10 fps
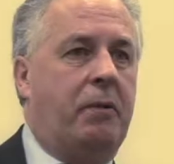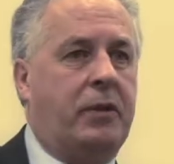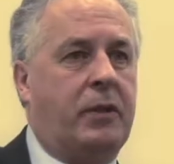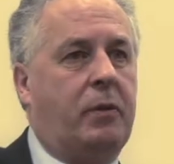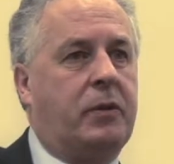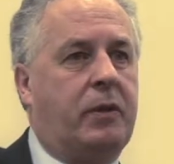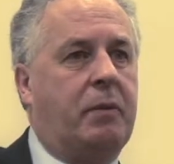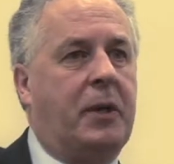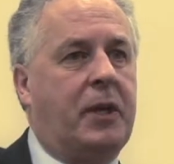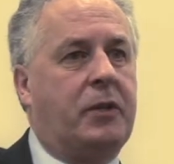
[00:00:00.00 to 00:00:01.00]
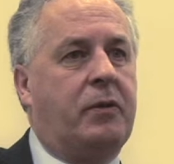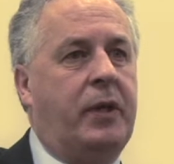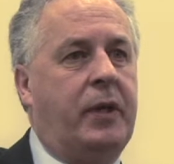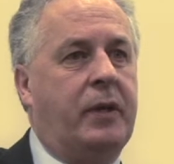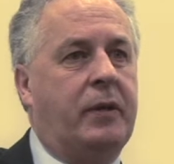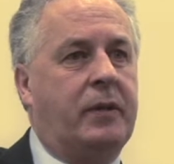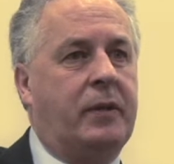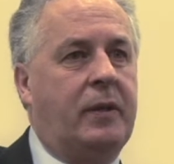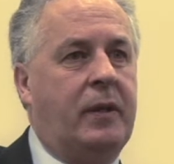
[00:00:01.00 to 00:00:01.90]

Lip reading: the results of the past 3 years.